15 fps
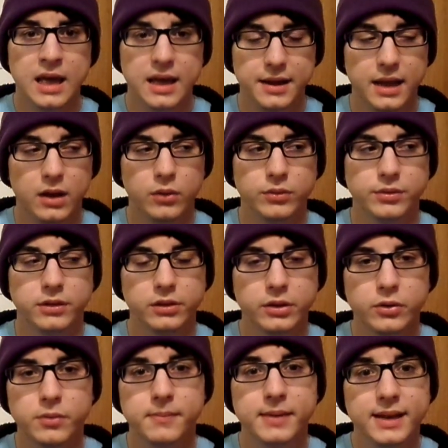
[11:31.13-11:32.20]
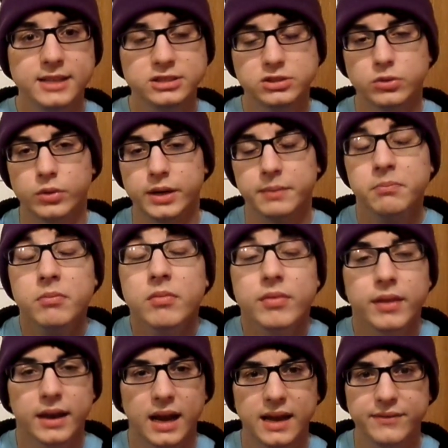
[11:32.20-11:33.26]
Now, the little mini story
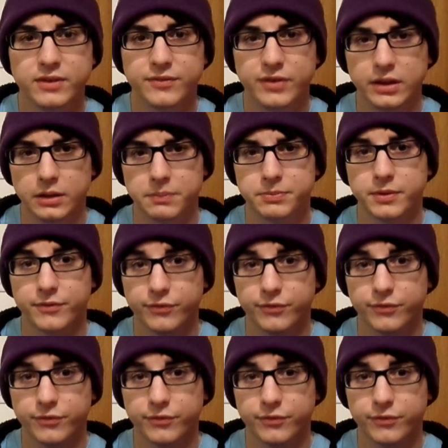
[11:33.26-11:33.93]
that I've developed